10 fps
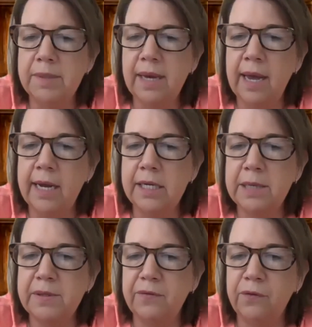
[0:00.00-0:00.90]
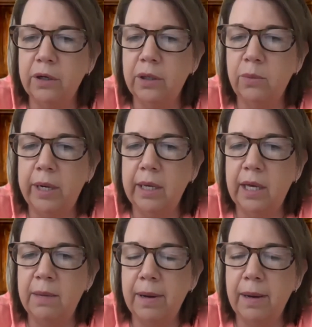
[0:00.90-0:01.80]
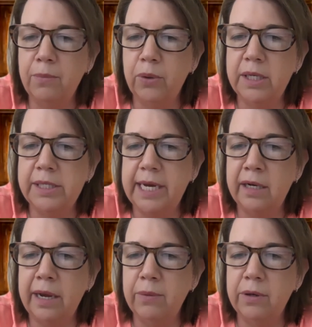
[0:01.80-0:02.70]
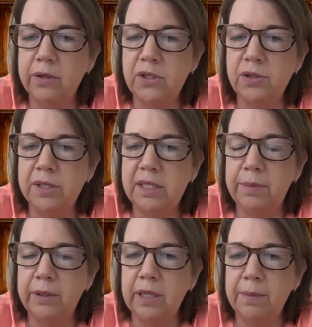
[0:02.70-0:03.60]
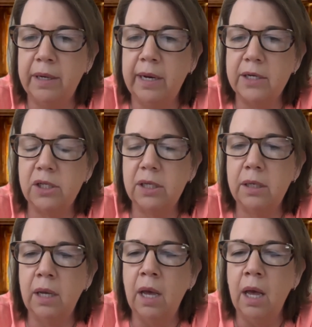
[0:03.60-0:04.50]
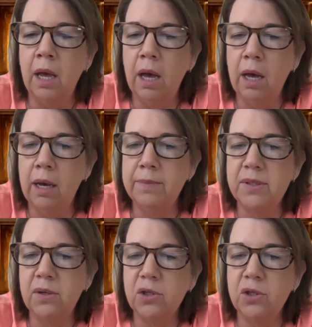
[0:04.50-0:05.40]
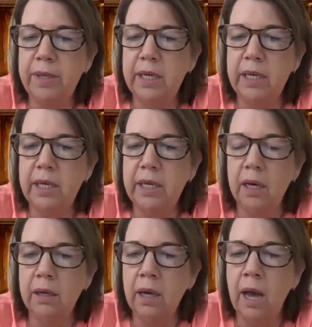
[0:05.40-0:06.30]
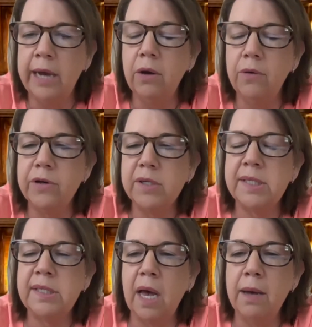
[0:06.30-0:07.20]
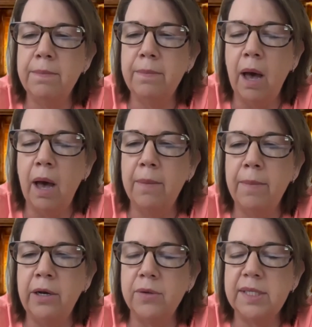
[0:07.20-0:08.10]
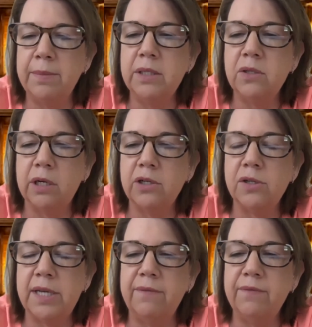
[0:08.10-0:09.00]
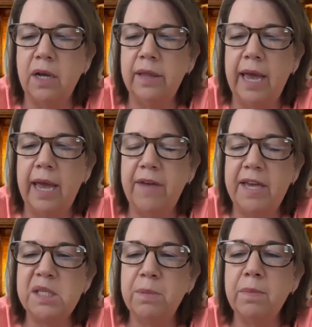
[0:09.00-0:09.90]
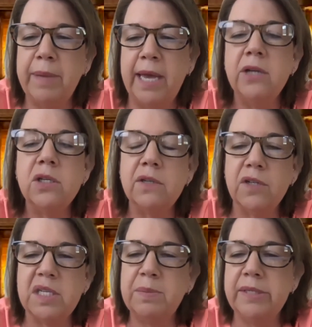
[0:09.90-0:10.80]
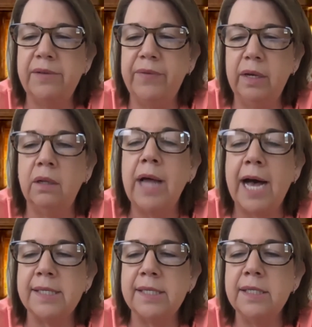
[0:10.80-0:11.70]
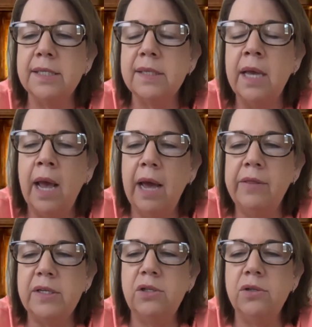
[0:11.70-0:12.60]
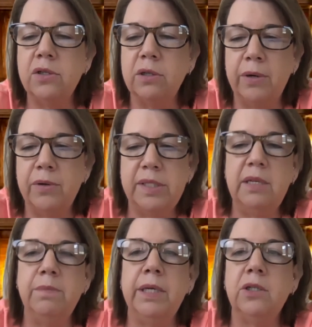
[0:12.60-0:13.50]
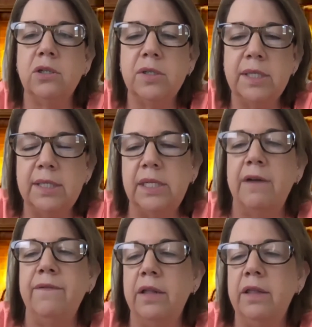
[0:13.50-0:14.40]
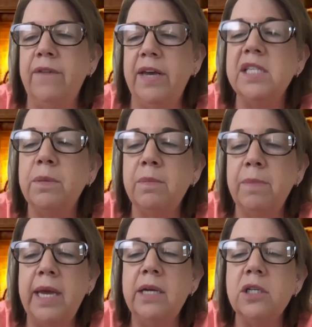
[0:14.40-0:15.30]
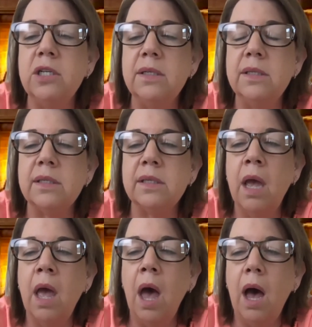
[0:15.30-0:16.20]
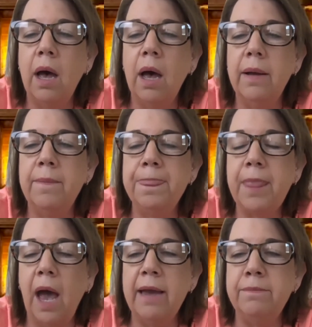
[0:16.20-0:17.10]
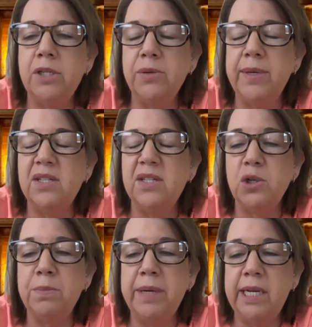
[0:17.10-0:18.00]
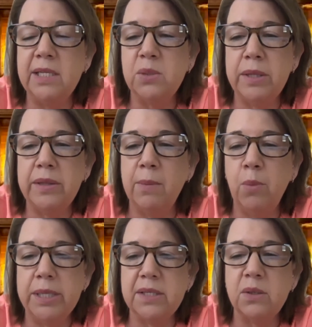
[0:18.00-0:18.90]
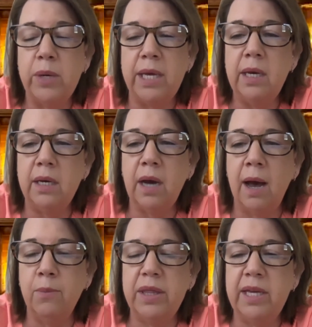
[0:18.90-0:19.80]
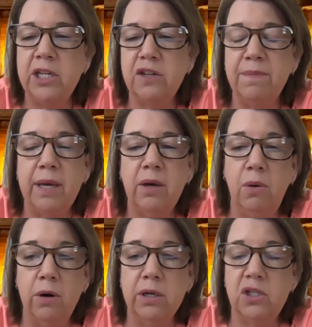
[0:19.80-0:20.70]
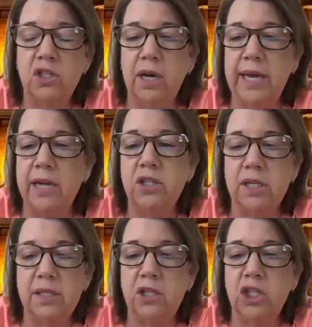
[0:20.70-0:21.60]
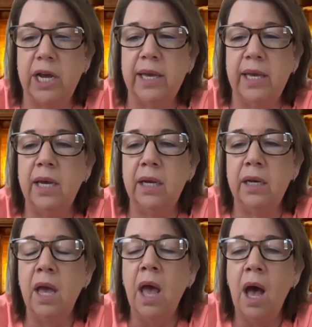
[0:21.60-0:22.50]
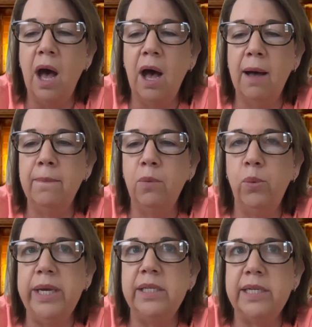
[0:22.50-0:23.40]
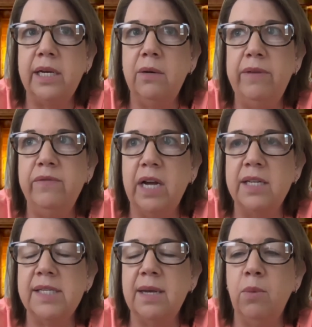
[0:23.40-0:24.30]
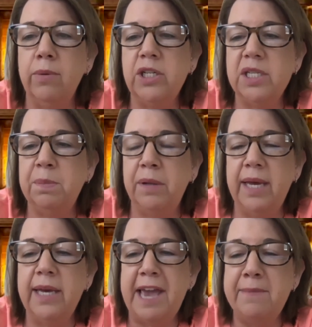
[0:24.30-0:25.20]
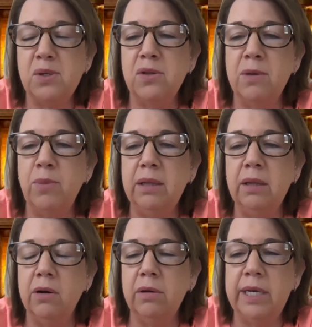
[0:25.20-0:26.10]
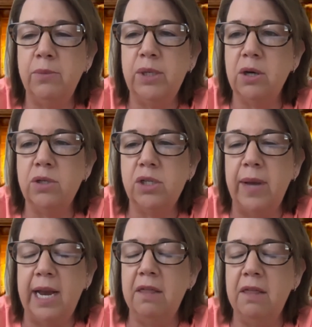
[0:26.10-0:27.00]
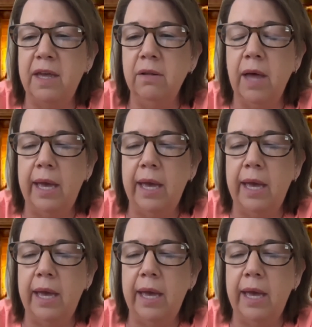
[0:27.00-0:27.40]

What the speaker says: any tips for a good way to keep up with the day-to-day with our students to build up connection? Social media. I know there's some, I know some instructors have done like Facebook pages for specific classes, and the students are posting pictures and stuff on the Facebook pages. I'm doing Zoom meetings with them once a week, with each of my cohorts, again, just to check in. We've done some where we just play games with them. We don't do anything like